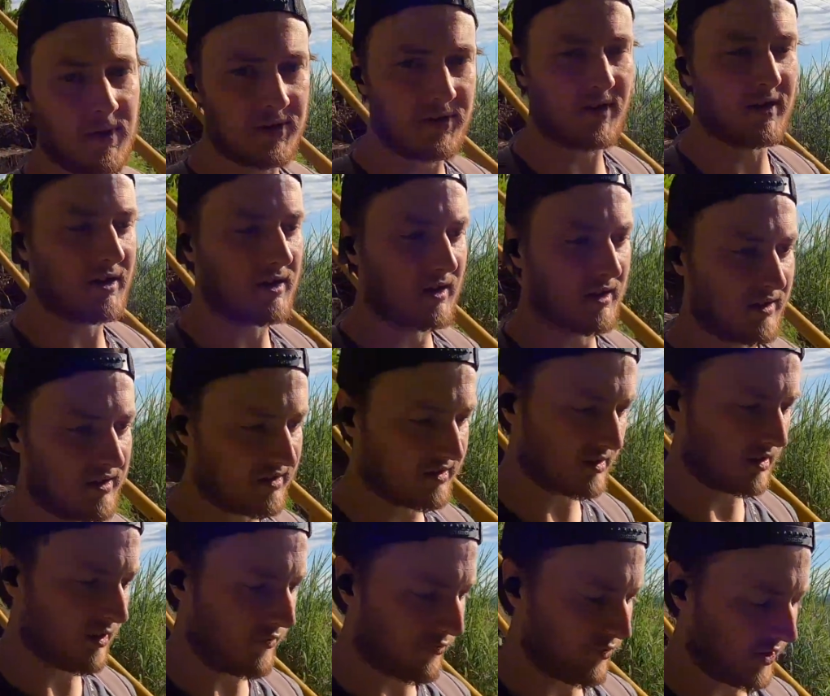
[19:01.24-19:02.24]
about that kind of
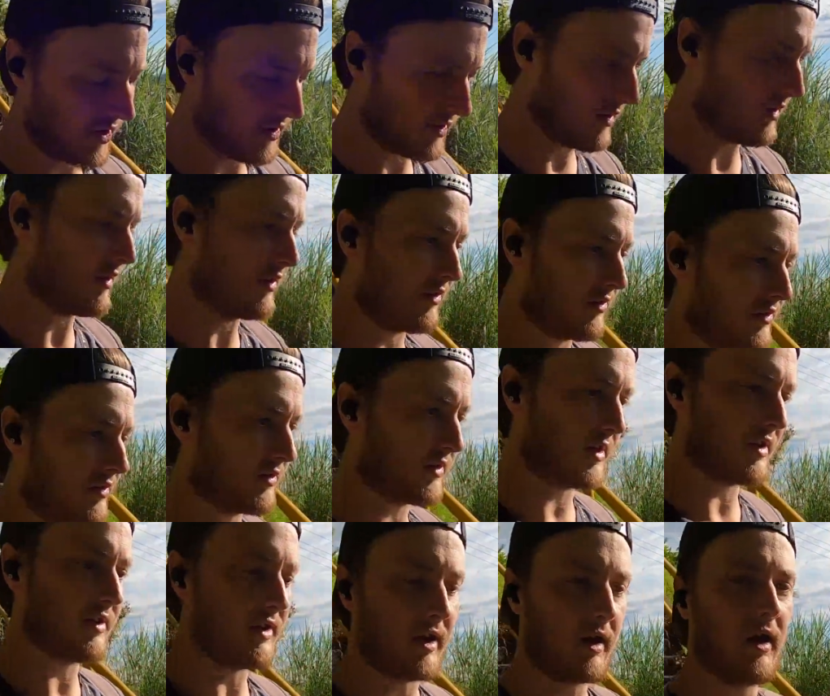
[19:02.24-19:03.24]
stuff than
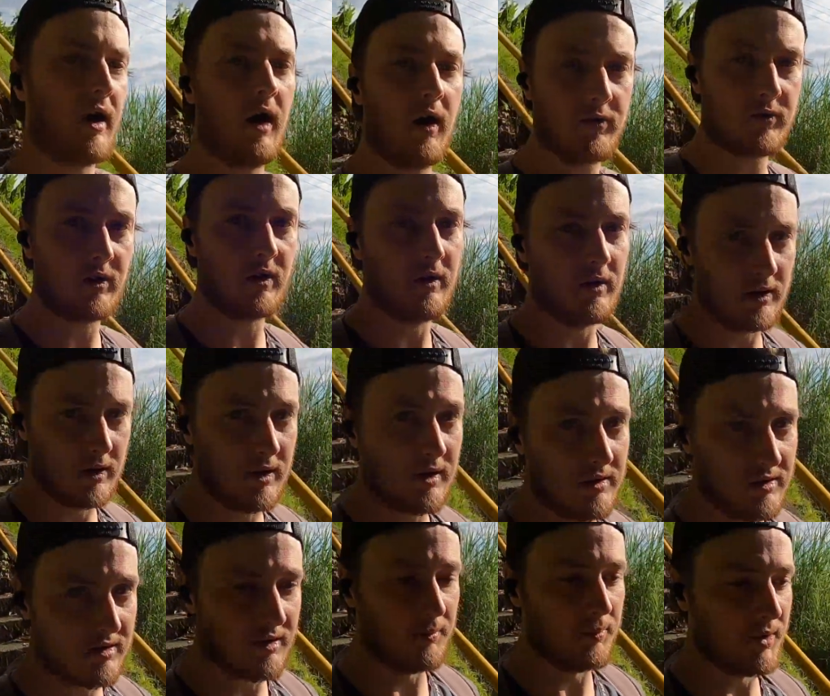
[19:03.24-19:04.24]
they often
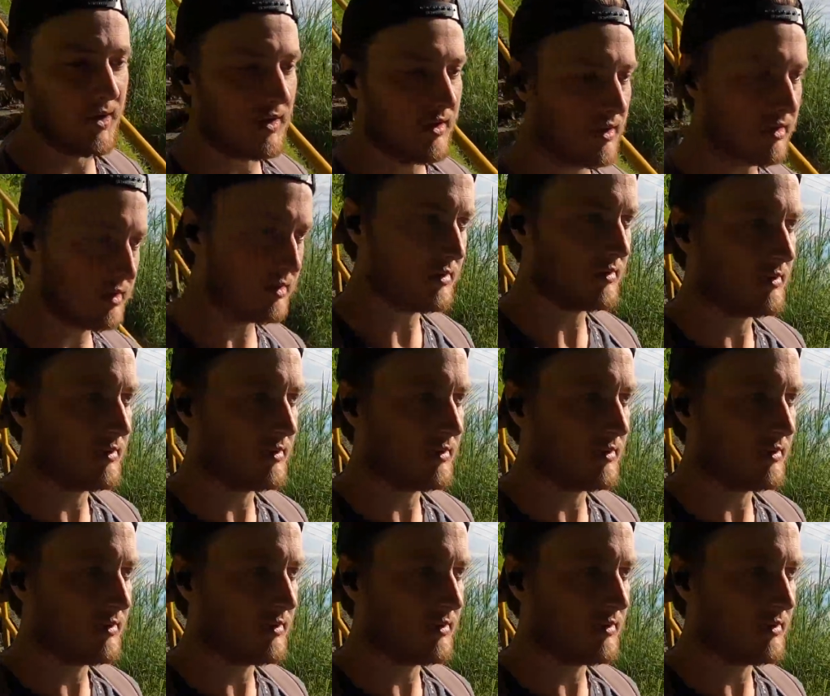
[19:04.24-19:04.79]
need to be.